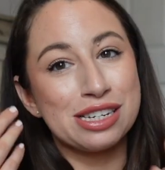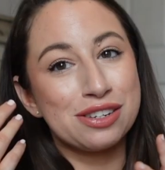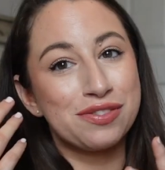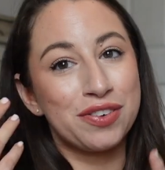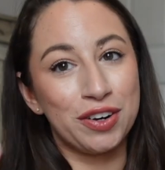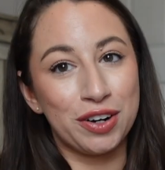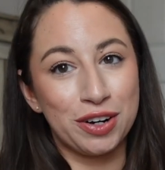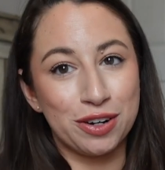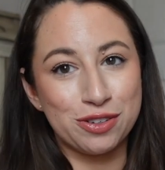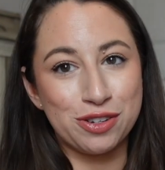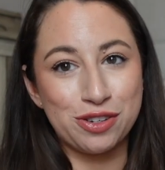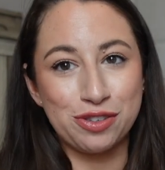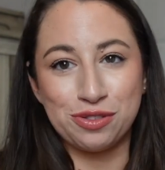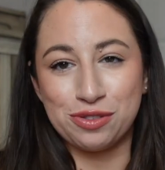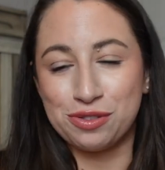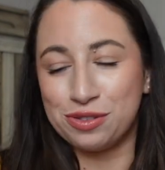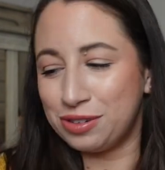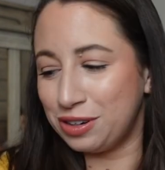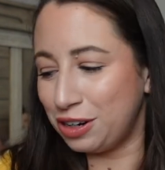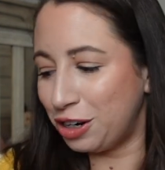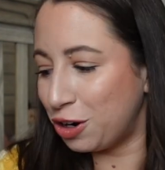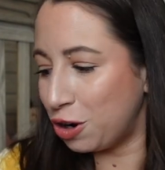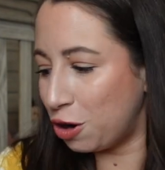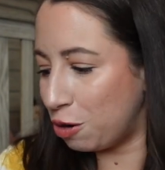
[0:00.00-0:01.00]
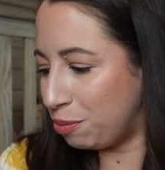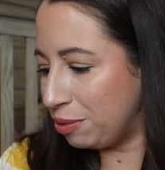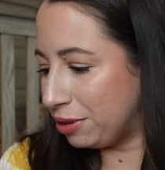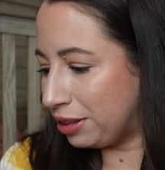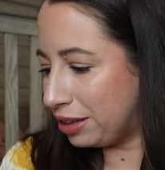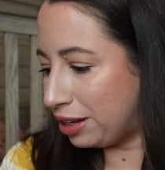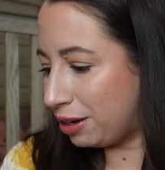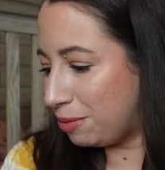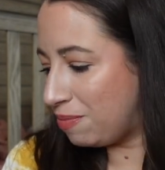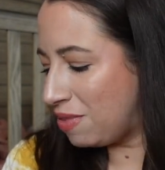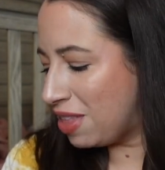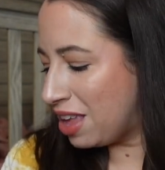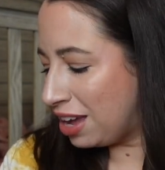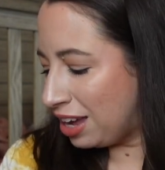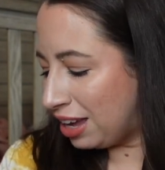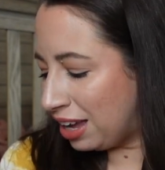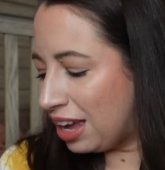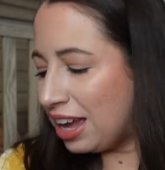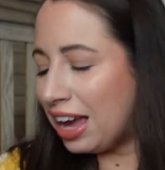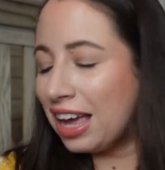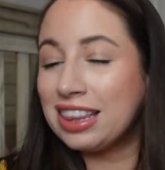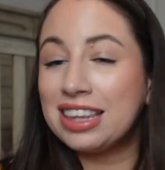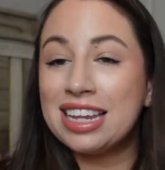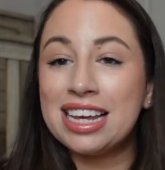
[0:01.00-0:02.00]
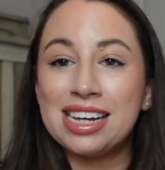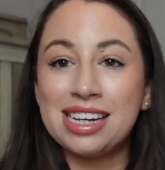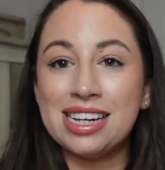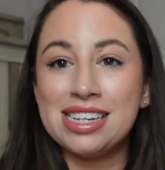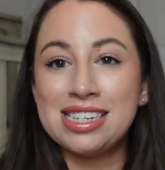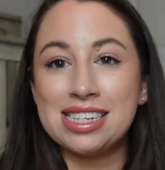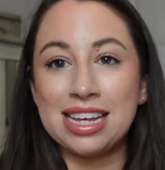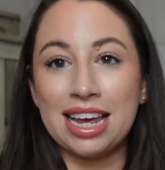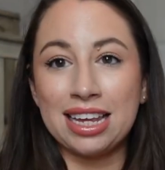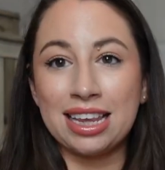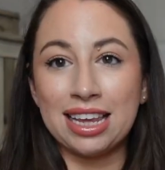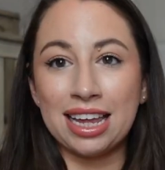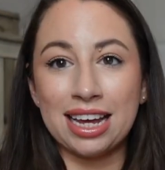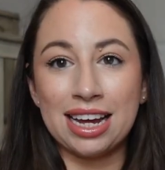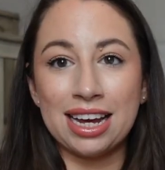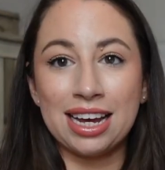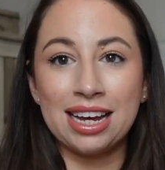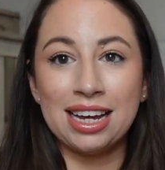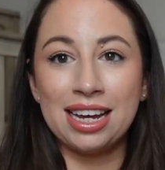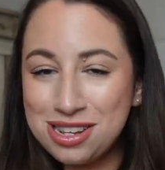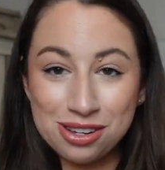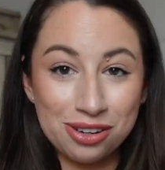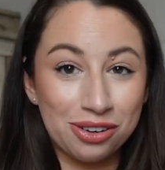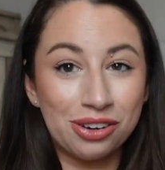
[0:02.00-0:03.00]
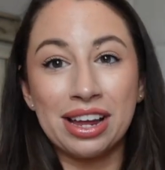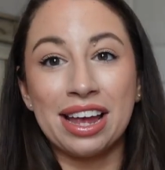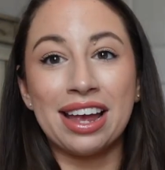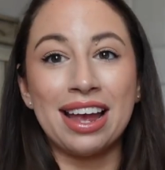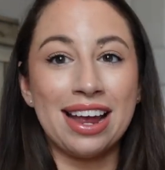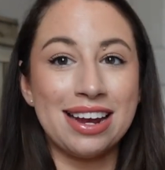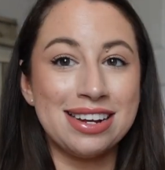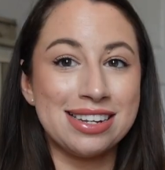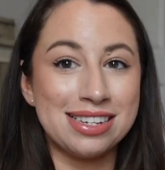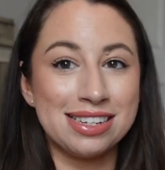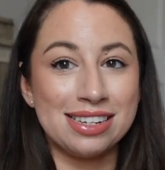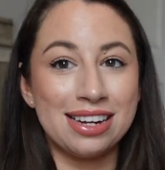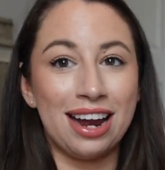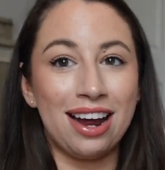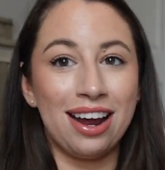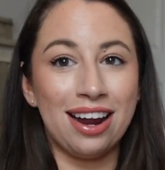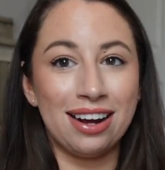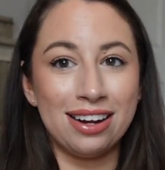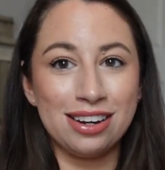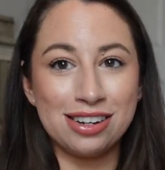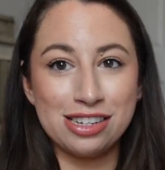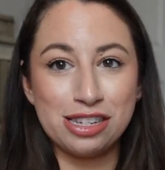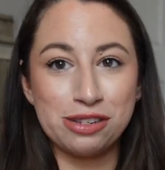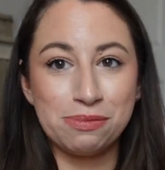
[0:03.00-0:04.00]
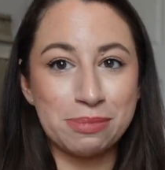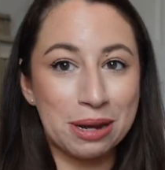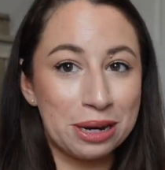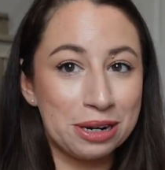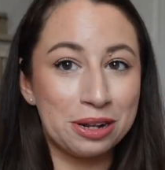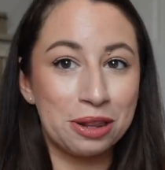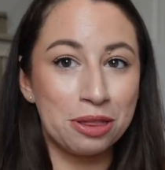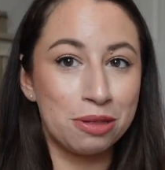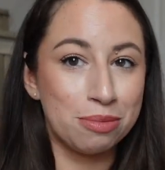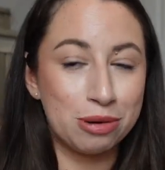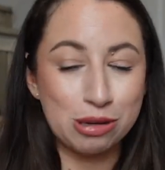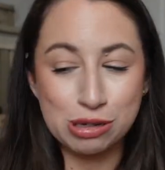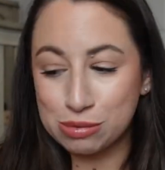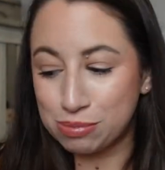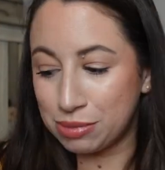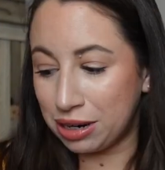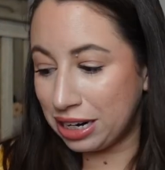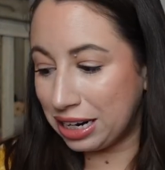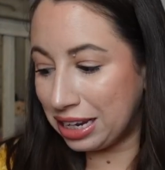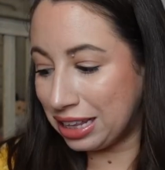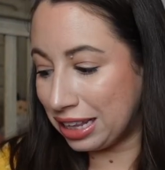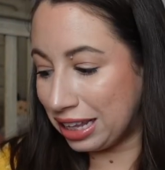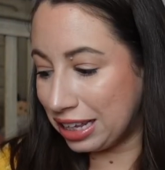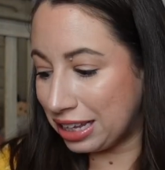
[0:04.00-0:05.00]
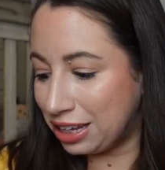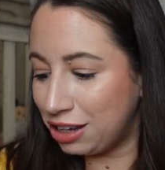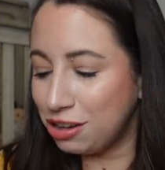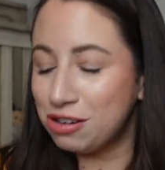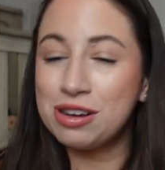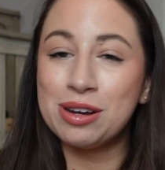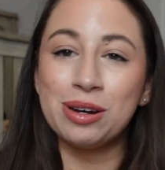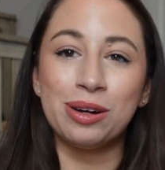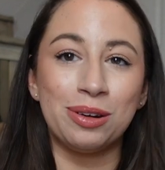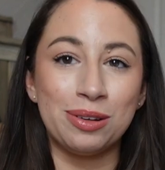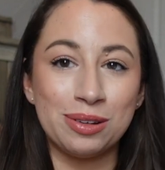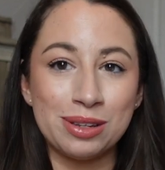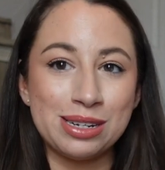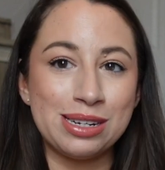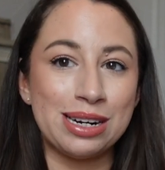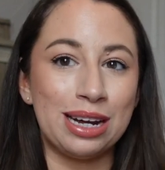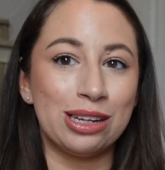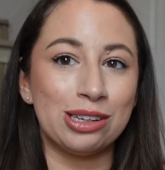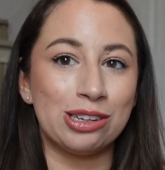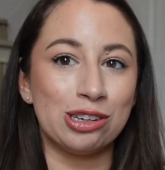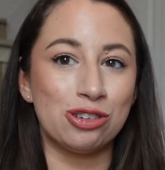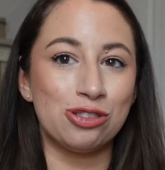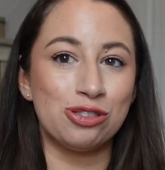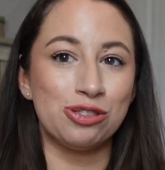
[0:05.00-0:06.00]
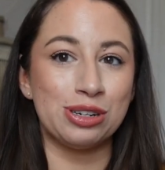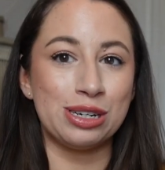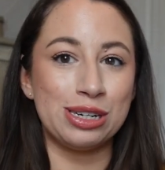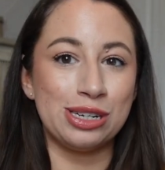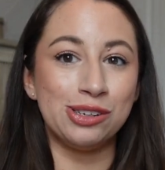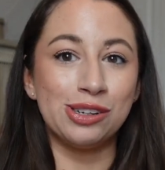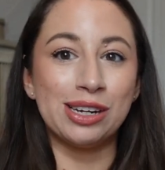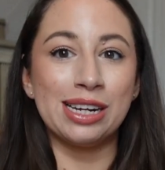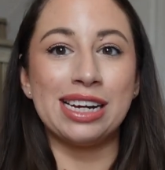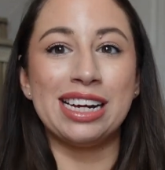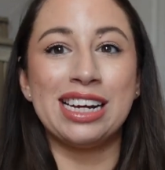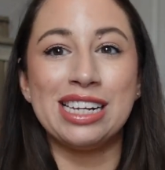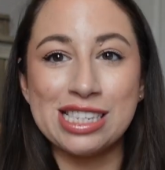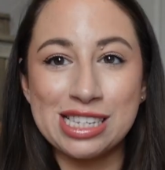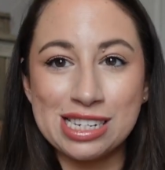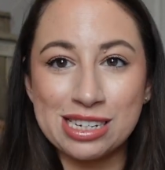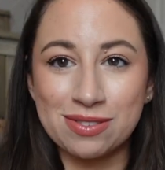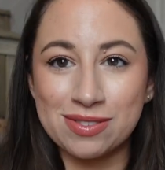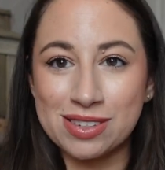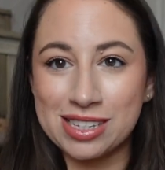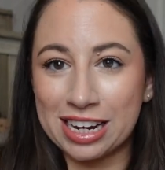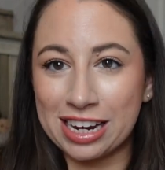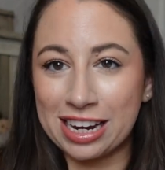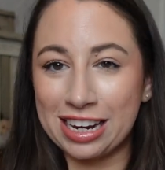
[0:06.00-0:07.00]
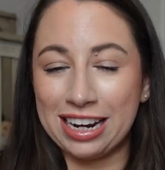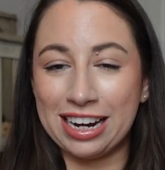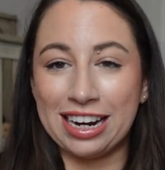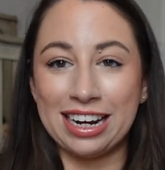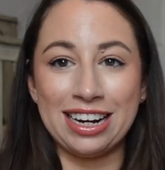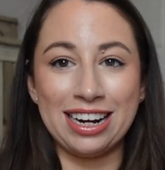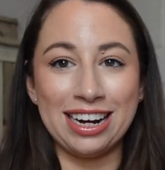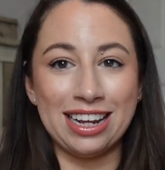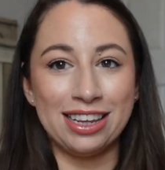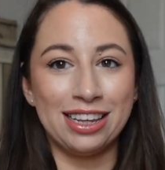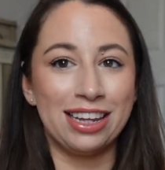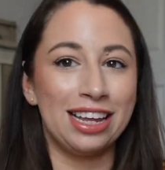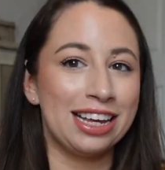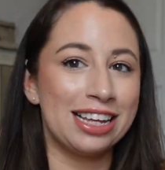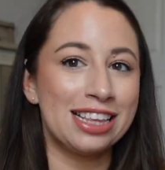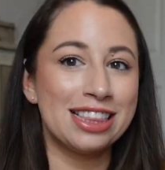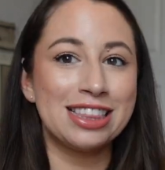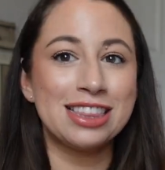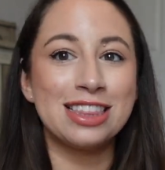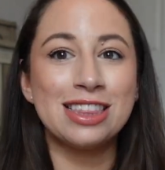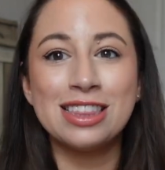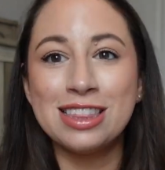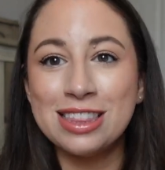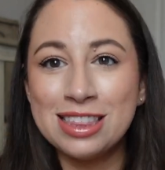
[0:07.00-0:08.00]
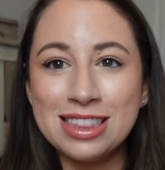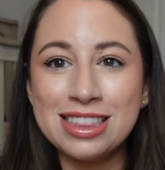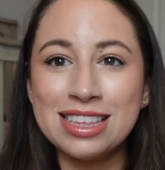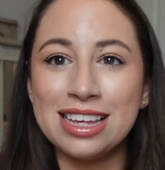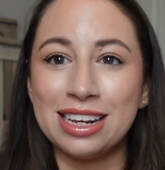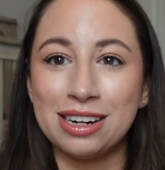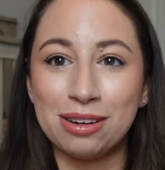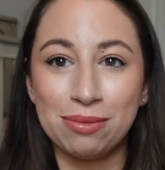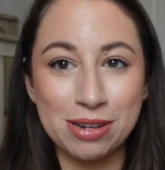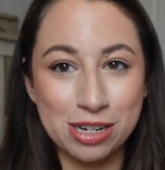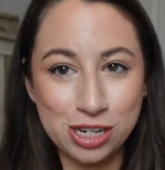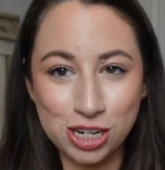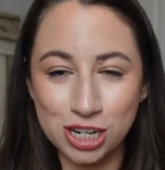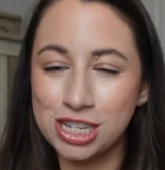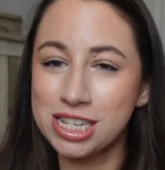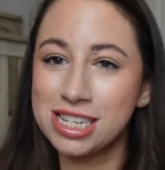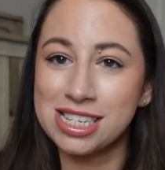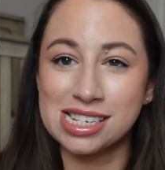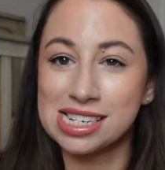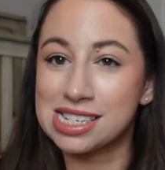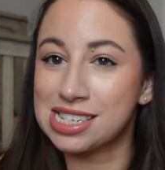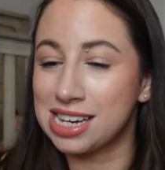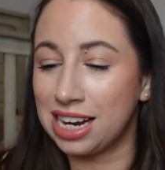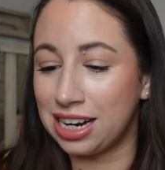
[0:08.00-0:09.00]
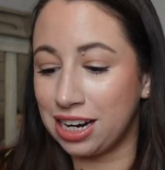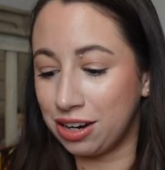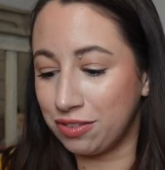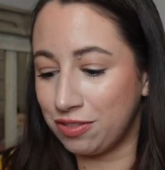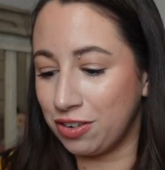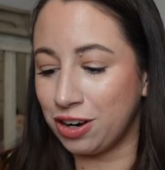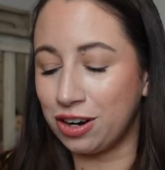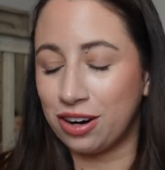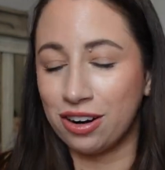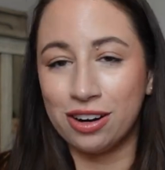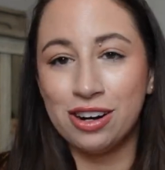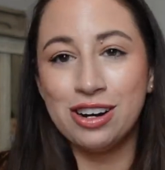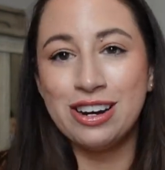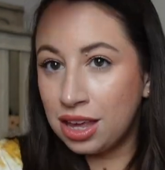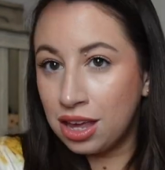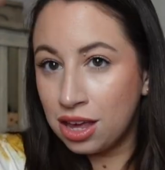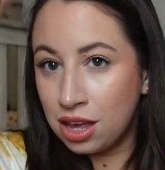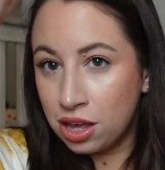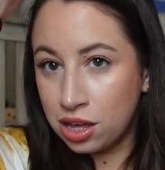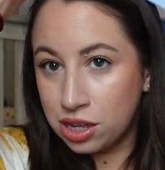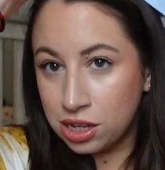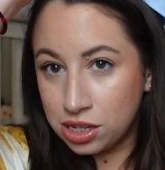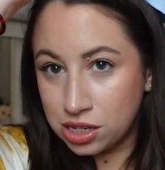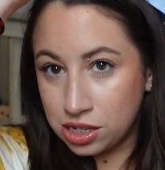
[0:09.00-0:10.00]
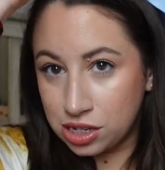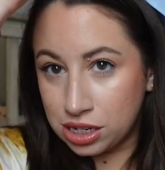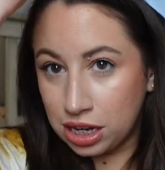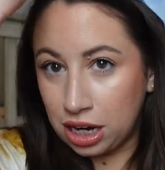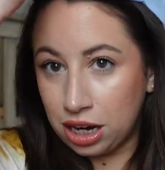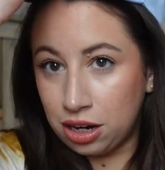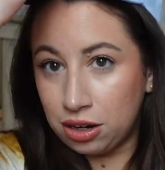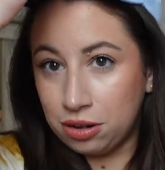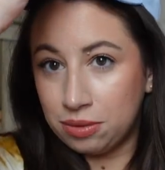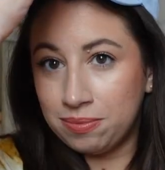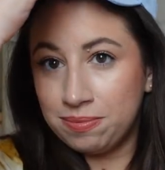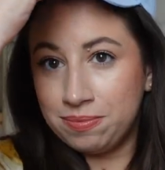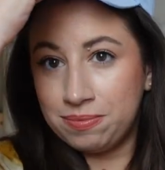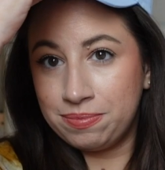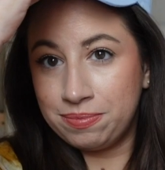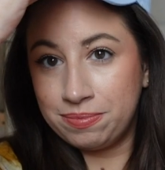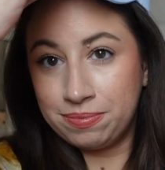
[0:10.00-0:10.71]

is for her to open them. And like I said, like, it's okay to not spend the most money. Like, you can go to the Dollar Tree, you can get stuff secondhand, and like, it'll be just as exciting for her. So